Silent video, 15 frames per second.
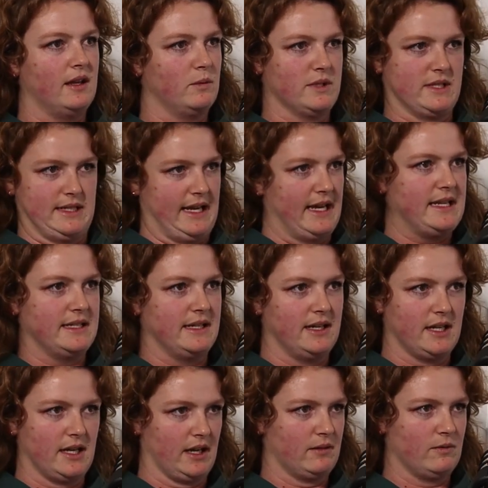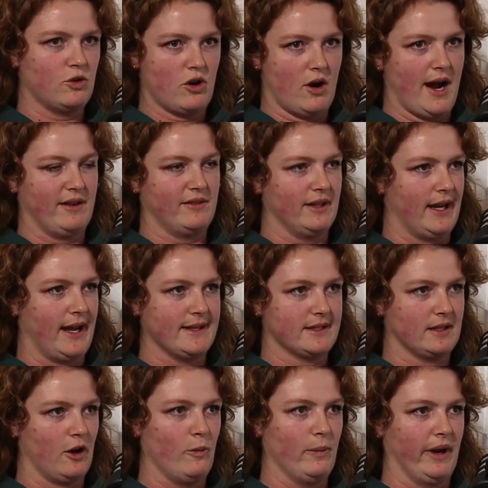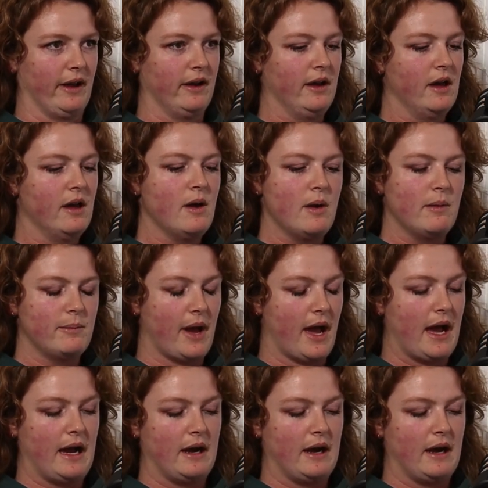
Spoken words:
It wasn't easy and I cried the last kilometre. But